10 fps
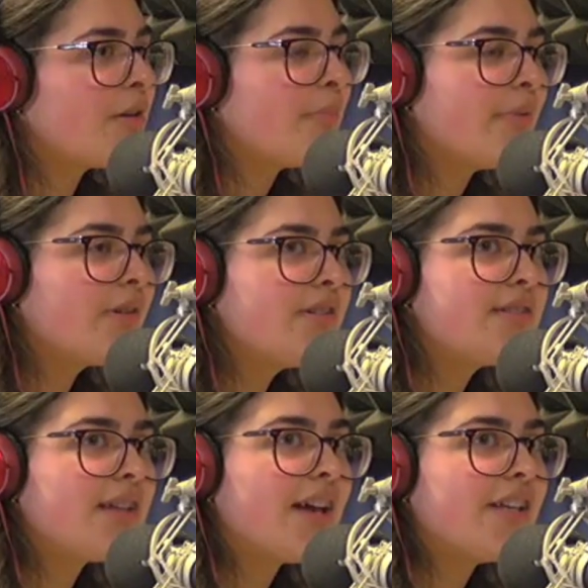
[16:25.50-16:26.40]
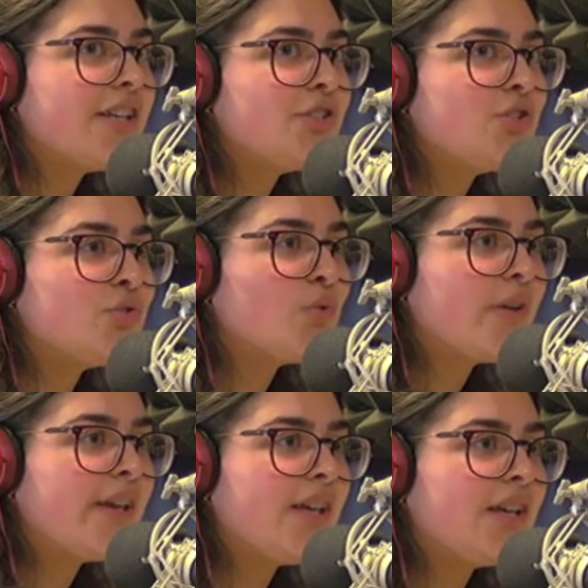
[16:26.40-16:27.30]
because i
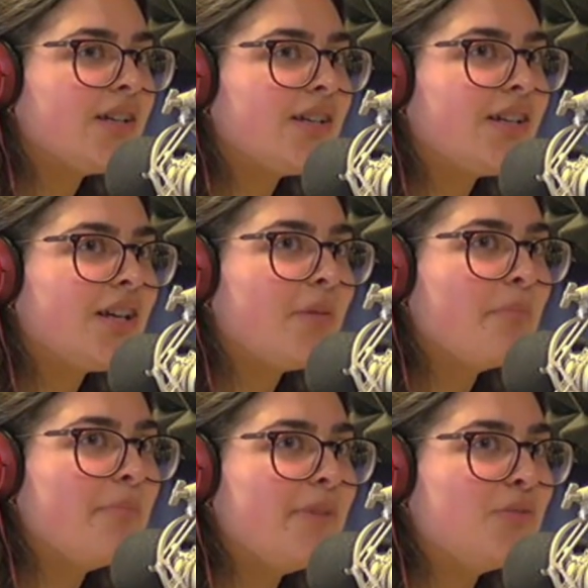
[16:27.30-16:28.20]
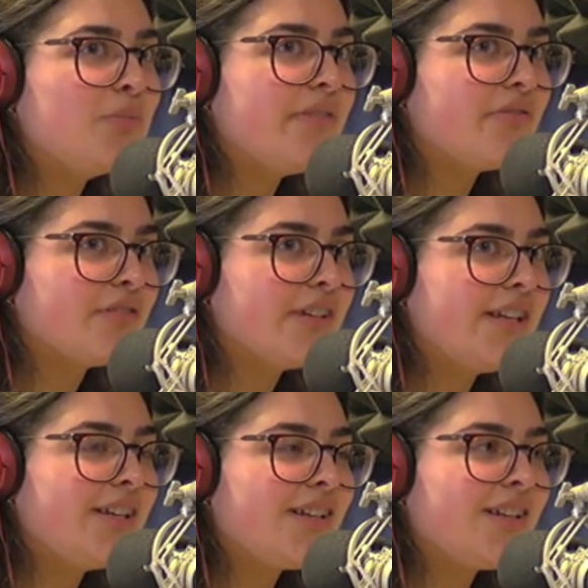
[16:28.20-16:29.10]
enjoy midwifery